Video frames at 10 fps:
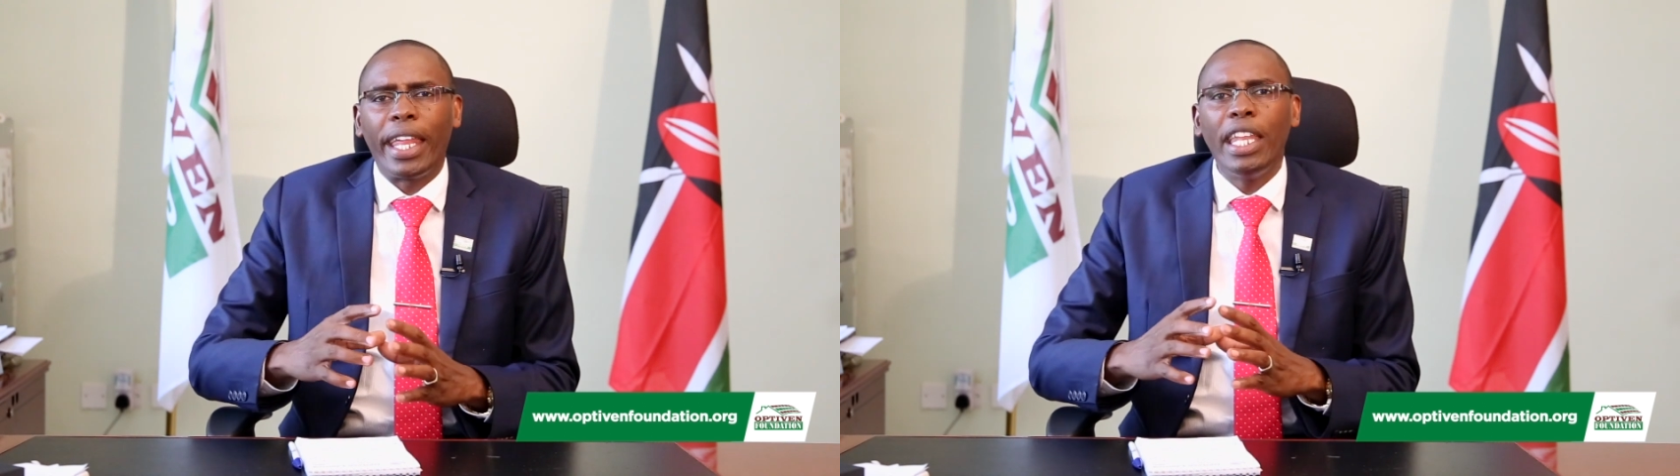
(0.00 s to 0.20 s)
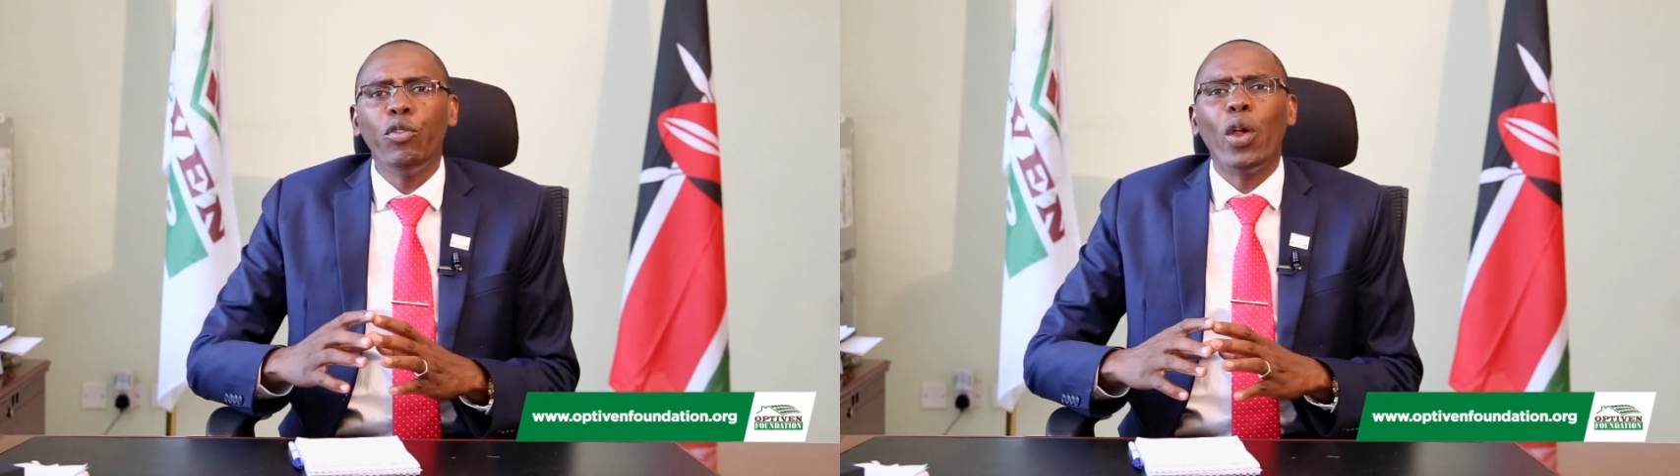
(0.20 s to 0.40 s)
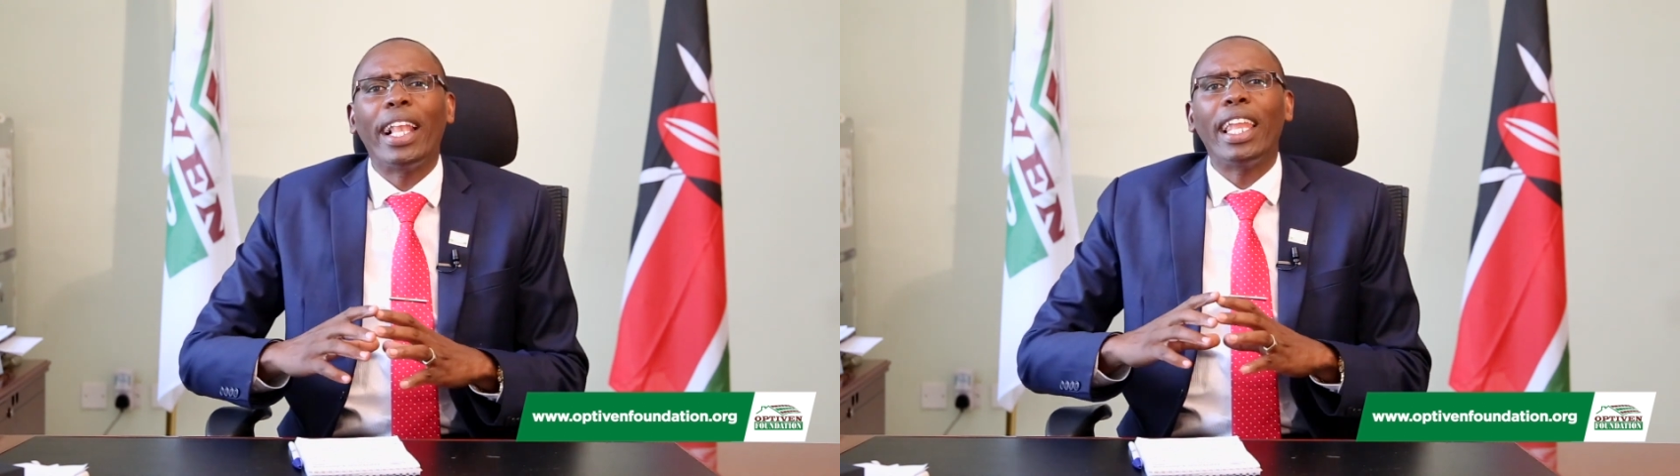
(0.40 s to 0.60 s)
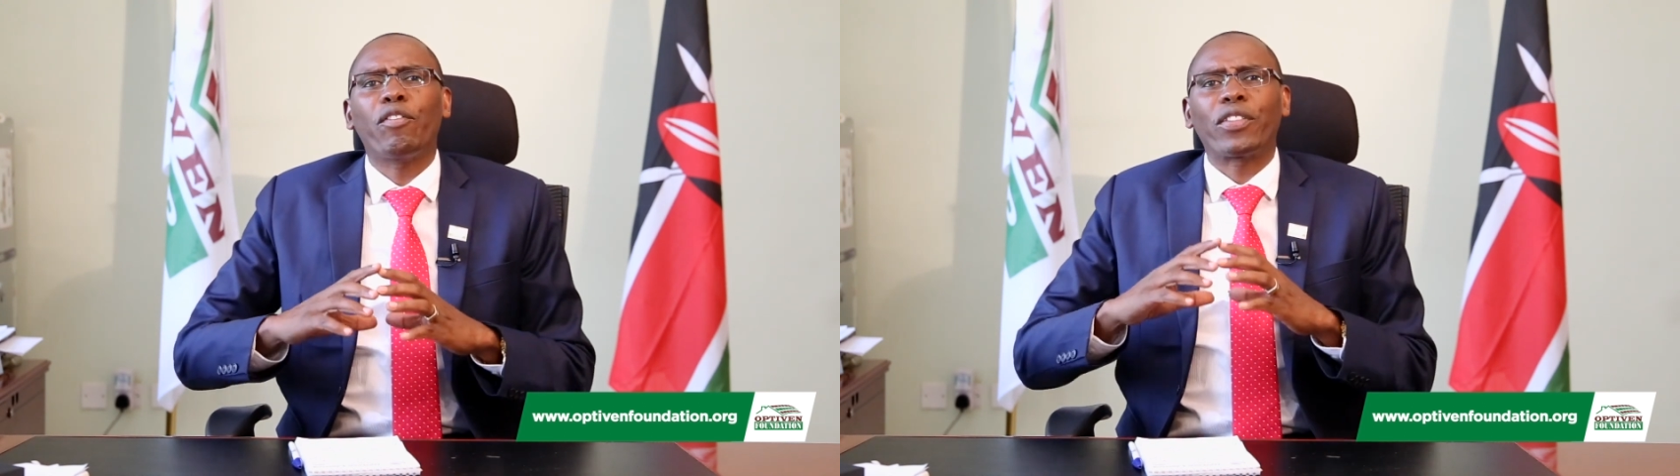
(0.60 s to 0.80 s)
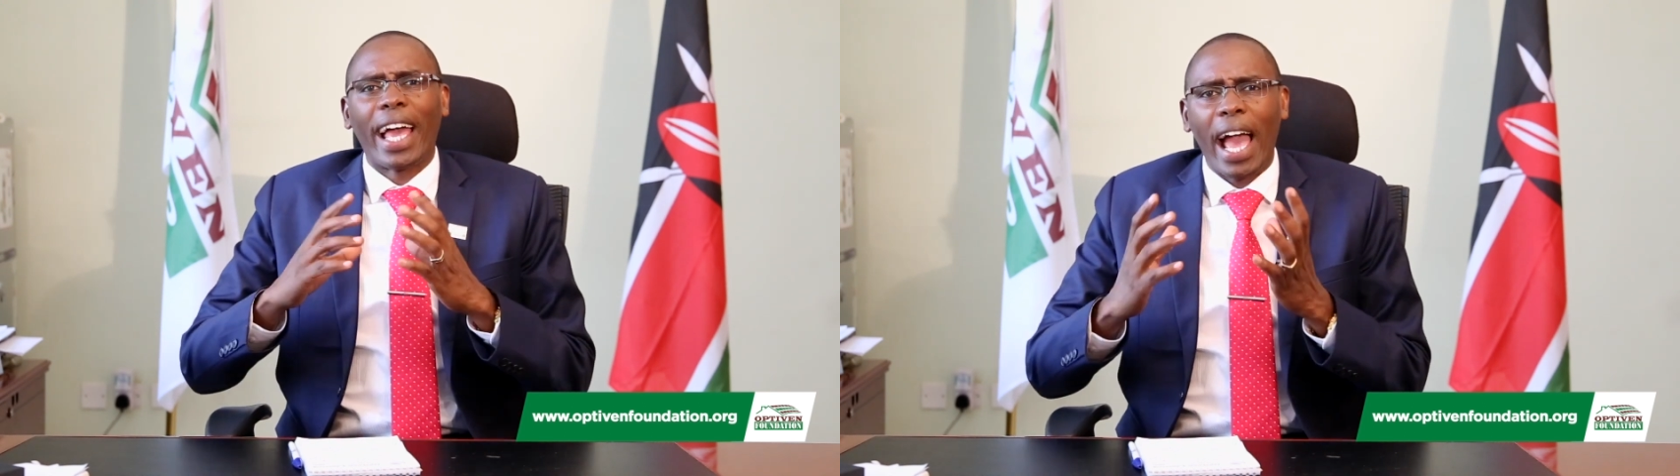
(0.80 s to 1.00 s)
And if you are
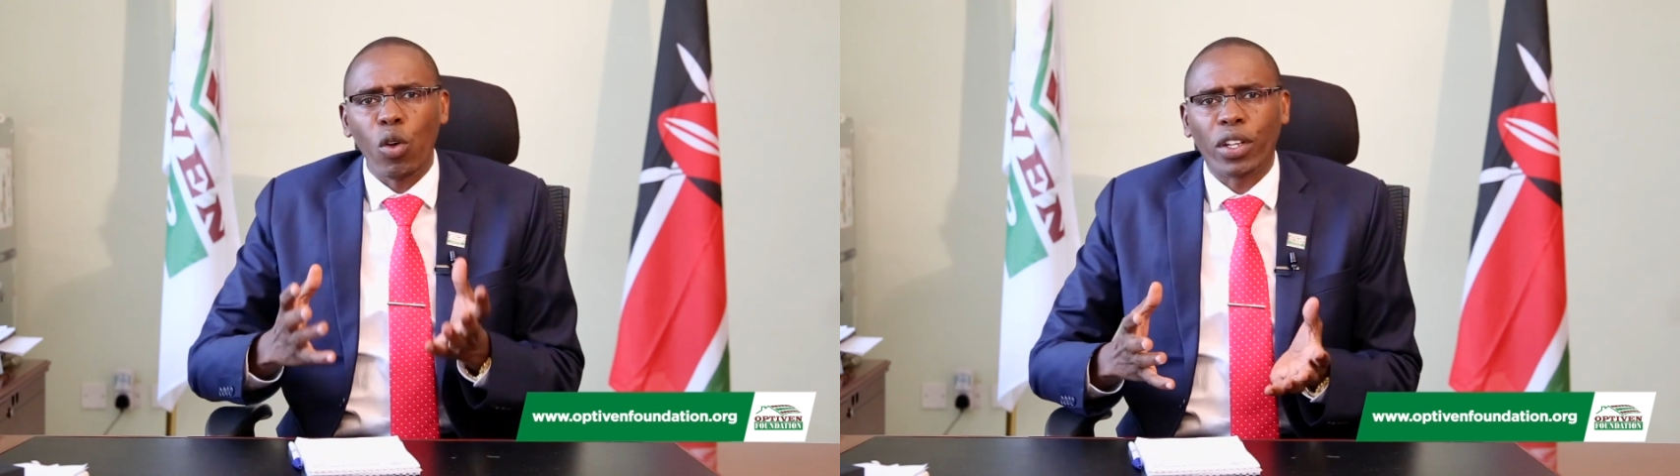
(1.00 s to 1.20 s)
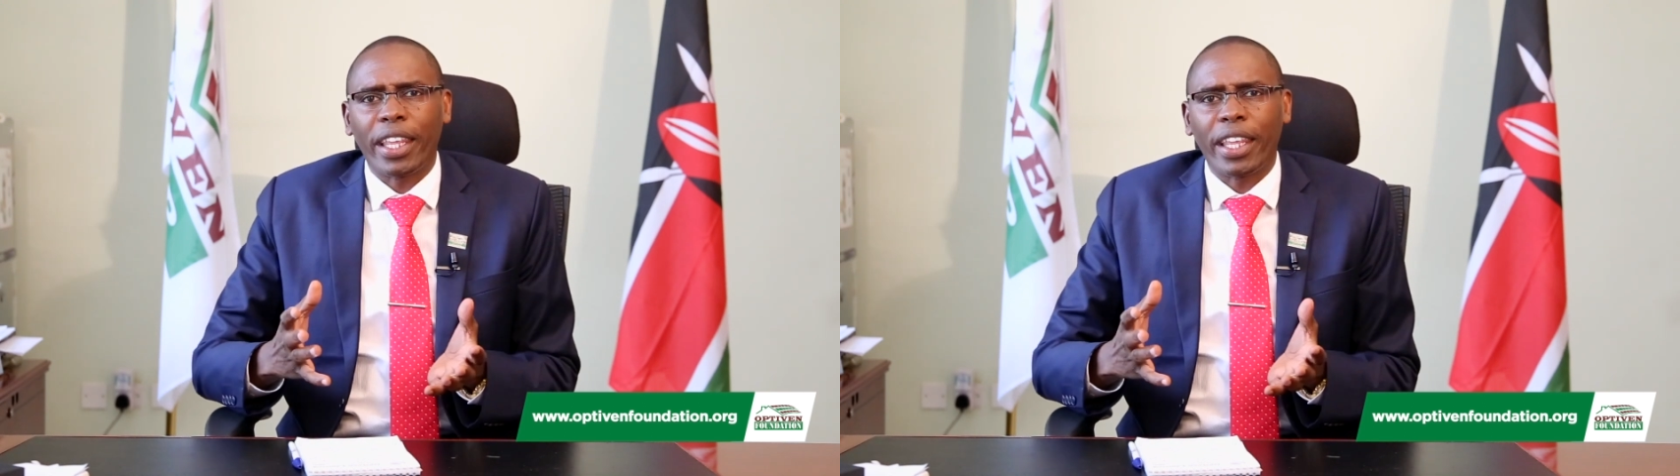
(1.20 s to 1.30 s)
left out